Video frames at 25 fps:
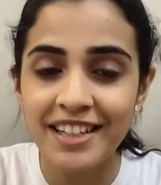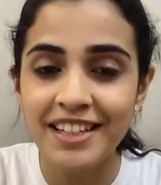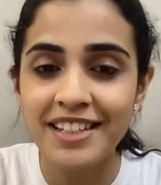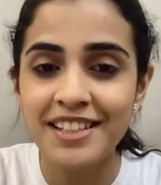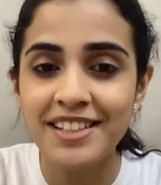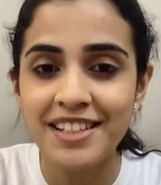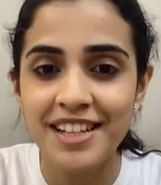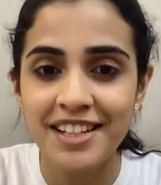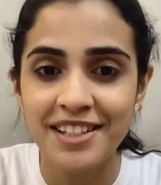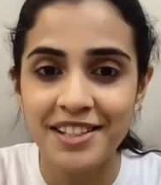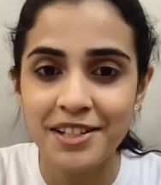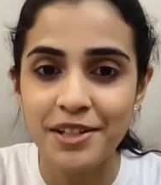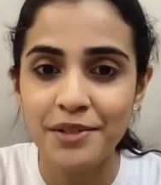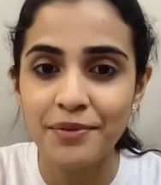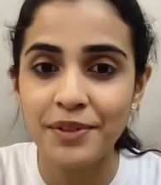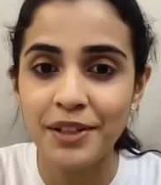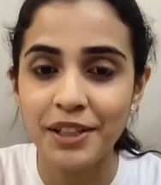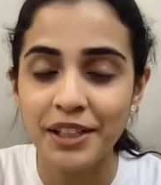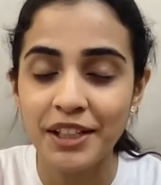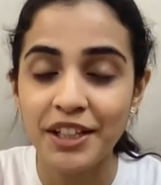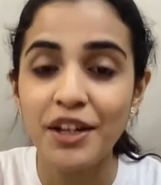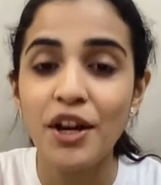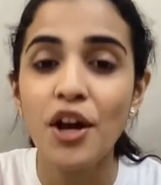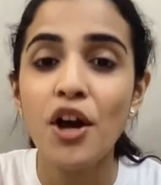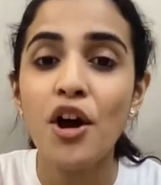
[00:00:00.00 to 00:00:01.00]
its
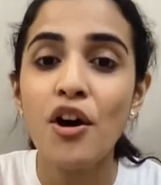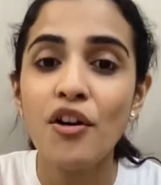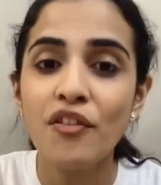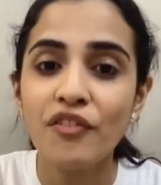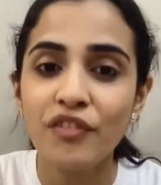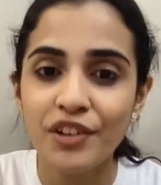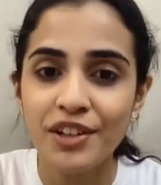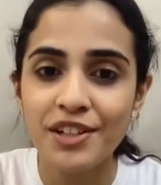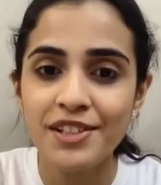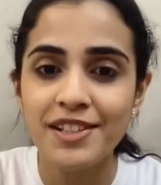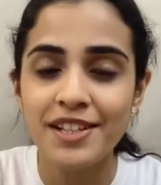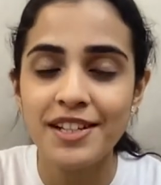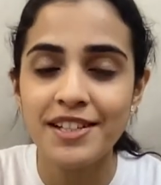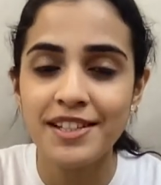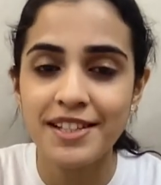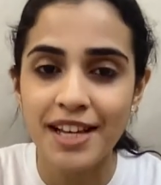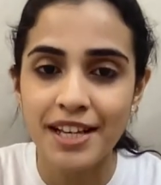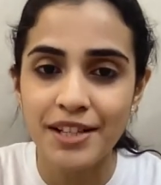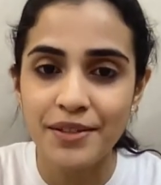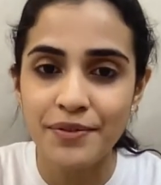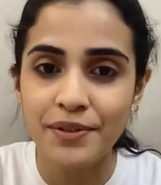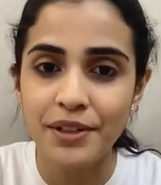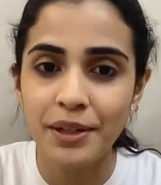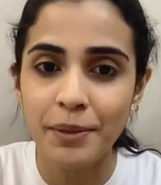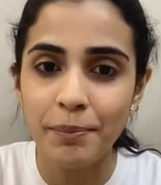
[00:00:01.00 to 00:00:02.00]
sensitivity for a
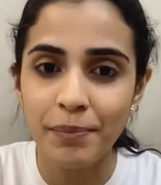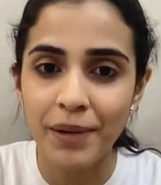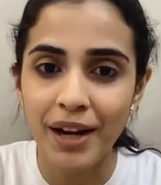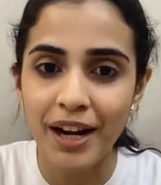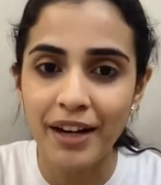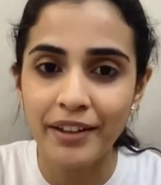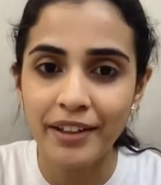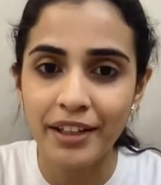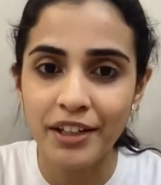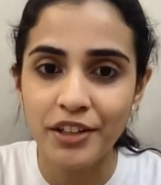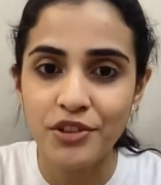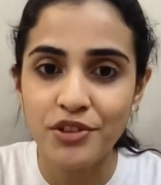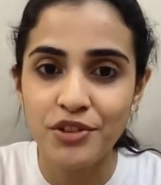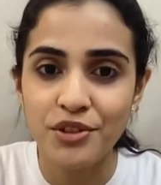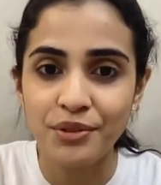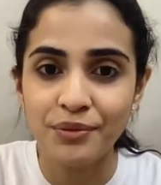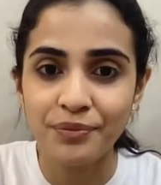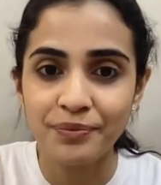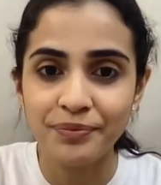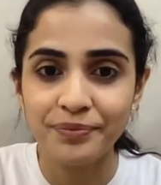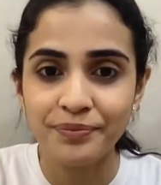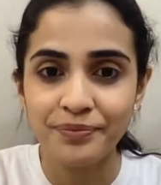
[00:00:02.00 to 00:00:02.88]
successful implantation.